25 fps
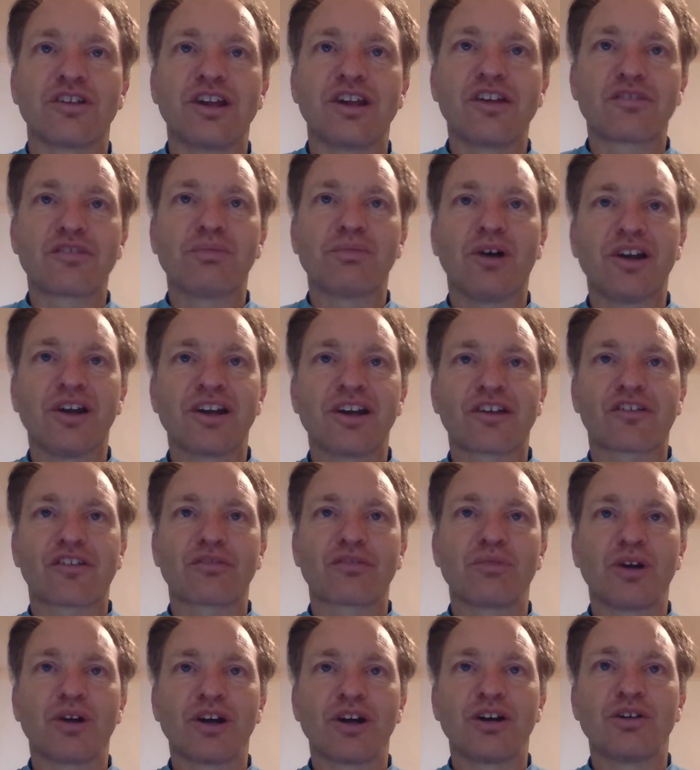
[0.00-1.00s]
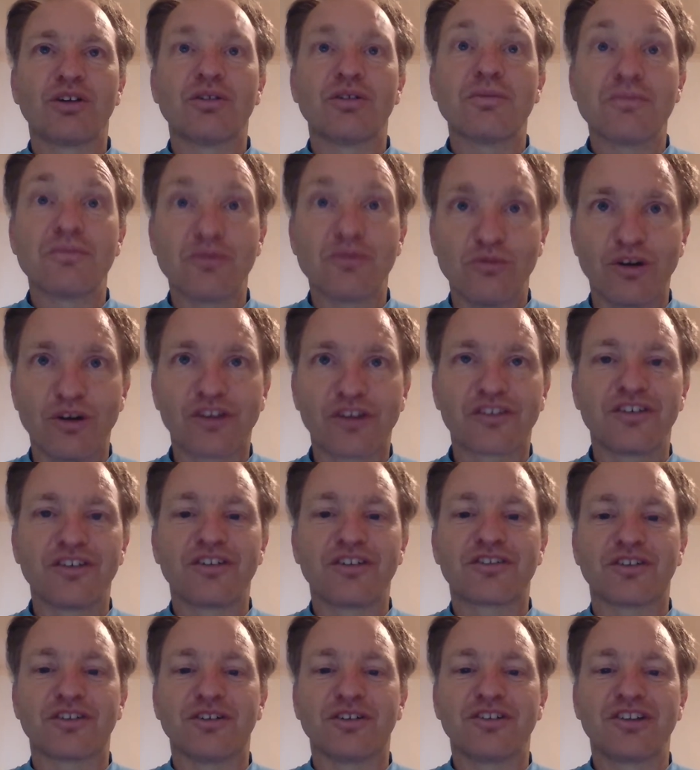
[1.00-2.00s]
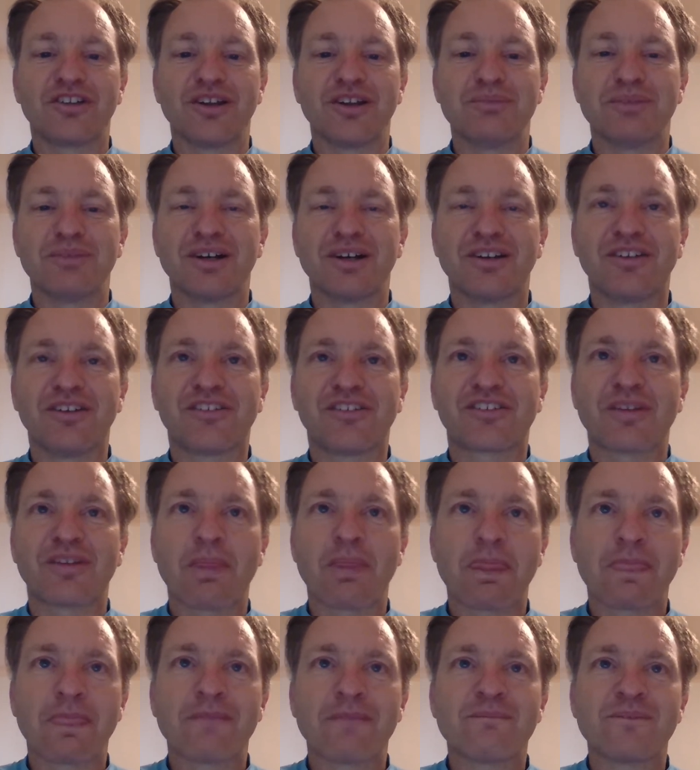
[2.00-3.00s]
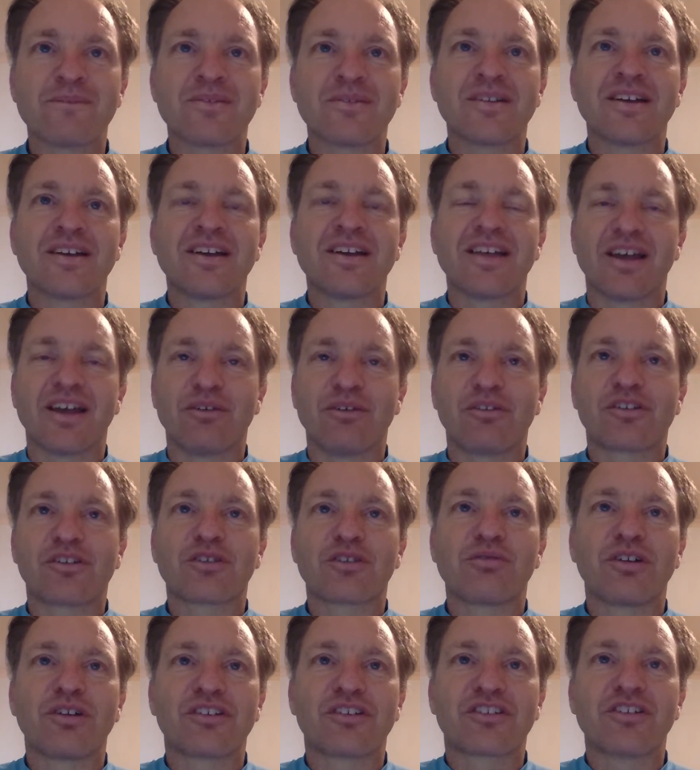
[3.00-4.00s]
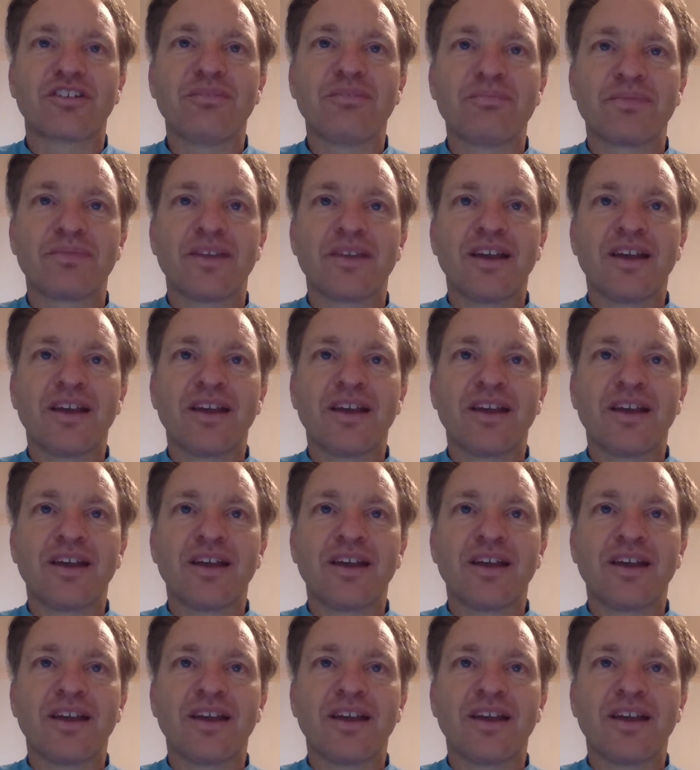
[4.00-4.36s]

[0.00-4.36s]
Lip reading: Is my XYL resonant on 10 meters? That was a question.